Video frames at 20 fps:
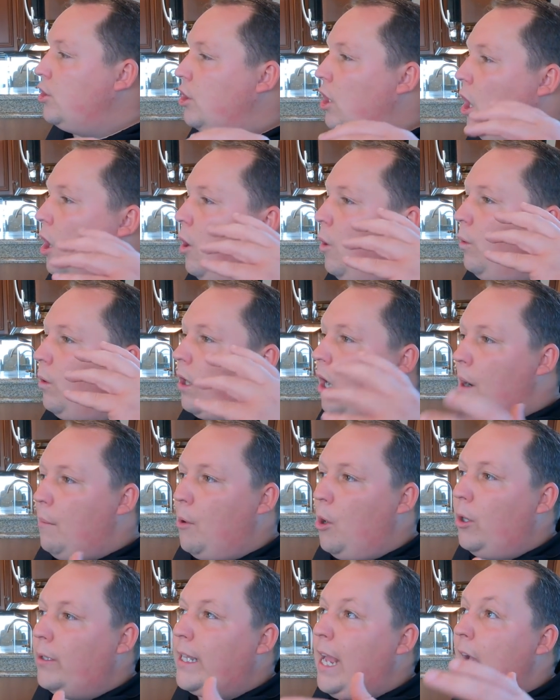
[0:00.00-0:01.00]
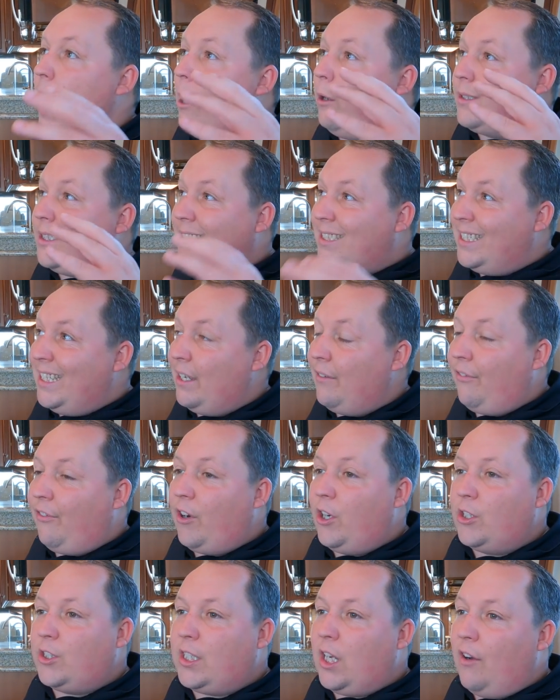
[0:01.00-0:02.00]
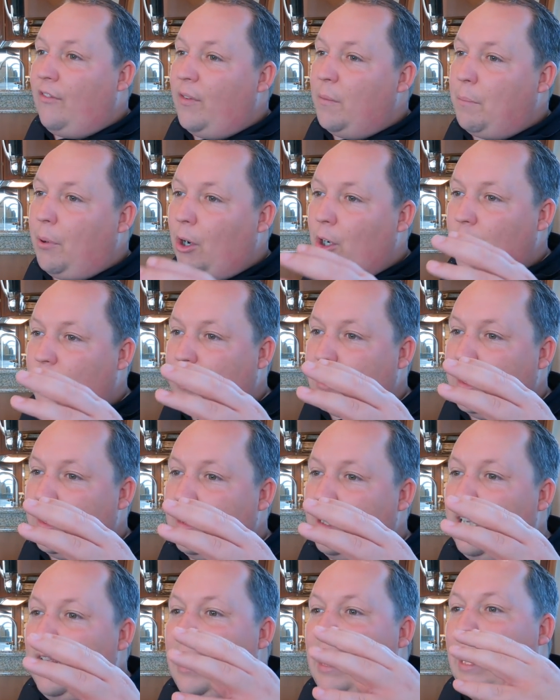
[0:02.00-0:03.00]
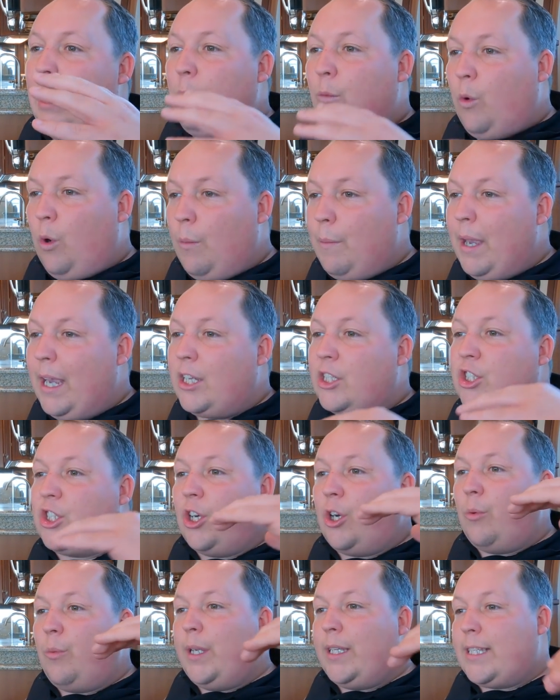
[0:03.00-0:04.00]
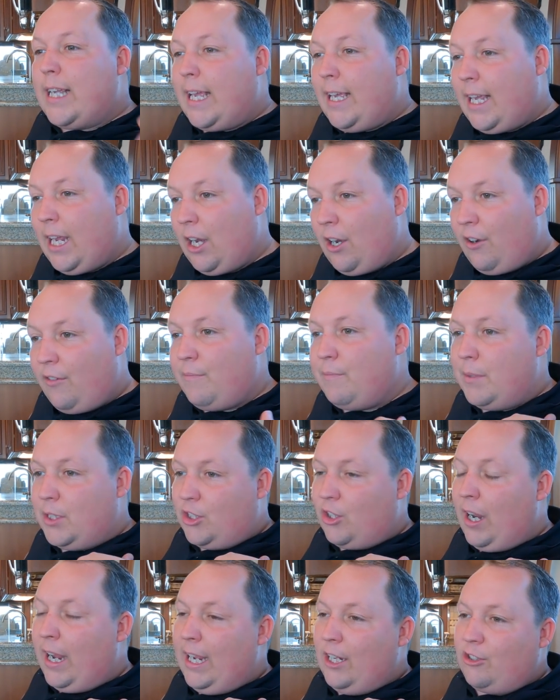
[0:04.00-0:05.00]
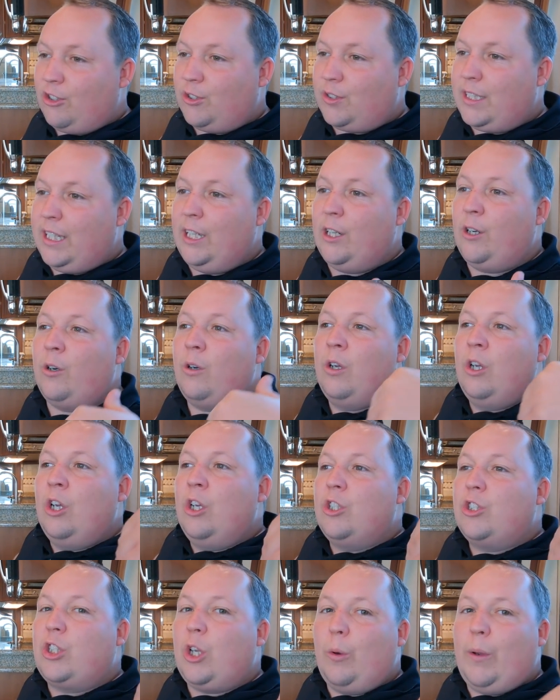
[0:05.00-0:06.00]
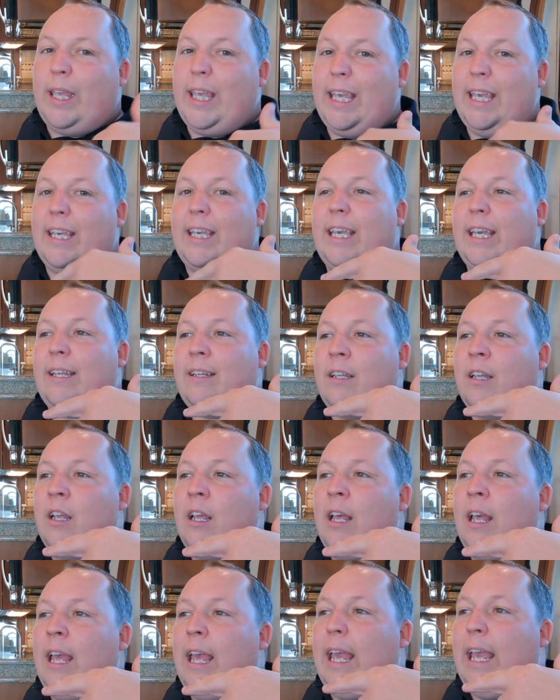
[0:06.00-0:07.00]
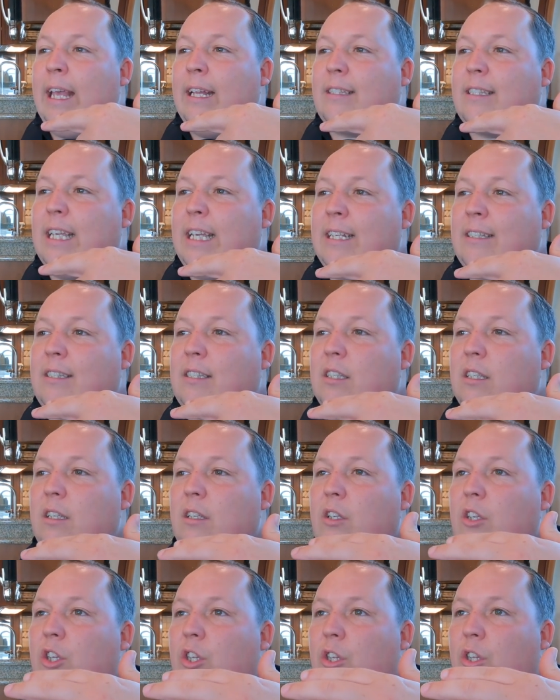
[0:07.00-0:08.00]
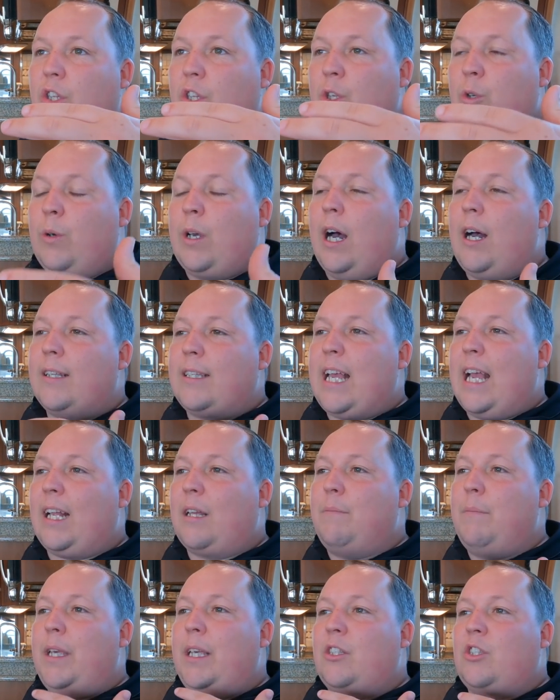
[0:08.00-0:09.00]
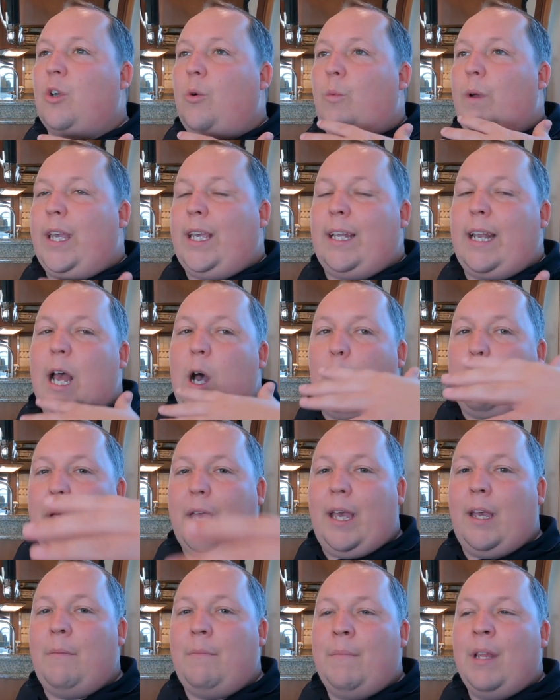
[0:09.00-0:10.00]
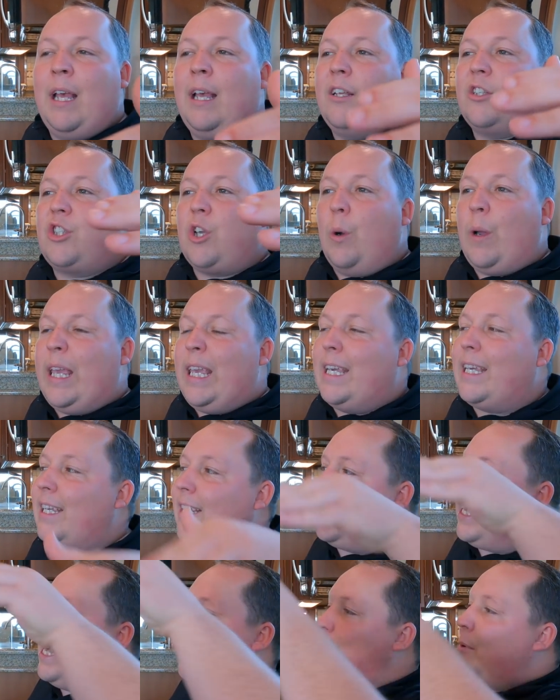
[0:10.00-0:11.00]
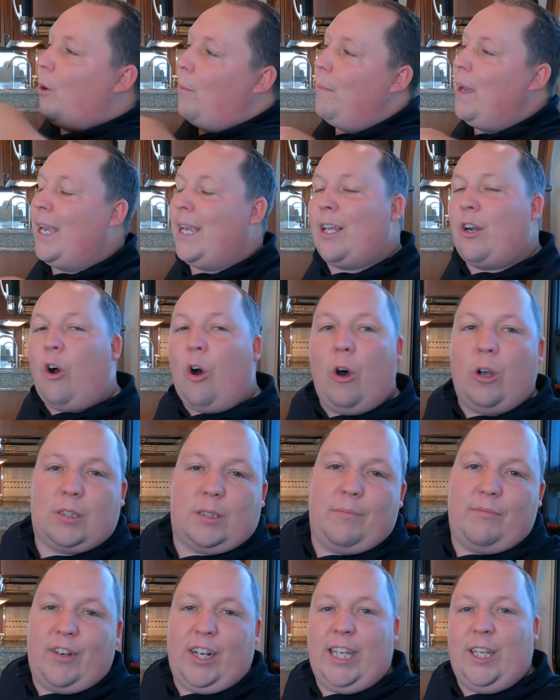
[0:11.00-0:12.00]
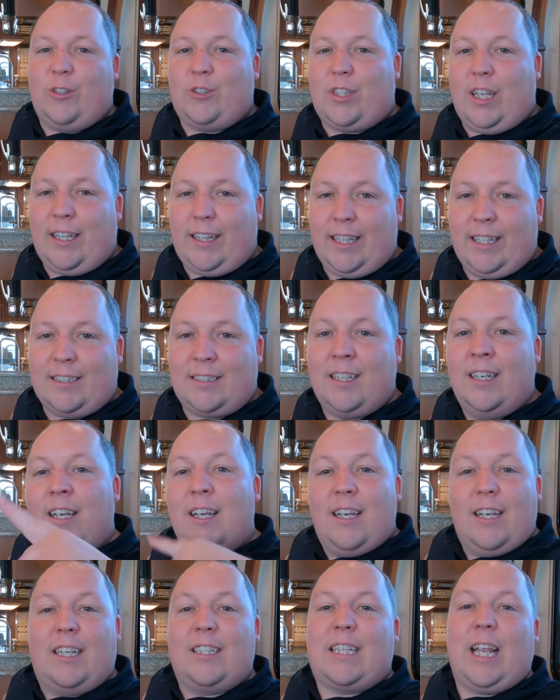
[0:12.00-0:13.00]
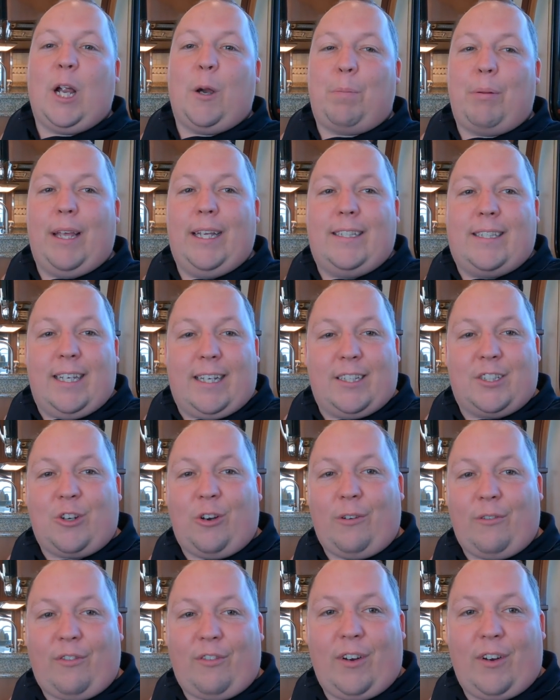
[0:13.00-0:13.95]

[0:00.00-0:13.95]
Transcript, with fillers: so come on down, see it for yourself in person, and we'll make sure we take care of Mr. Andrew Steele so he can. It's it's you contact me so we can help him so he can keep on making awesome videos like this because airplane tickets aren't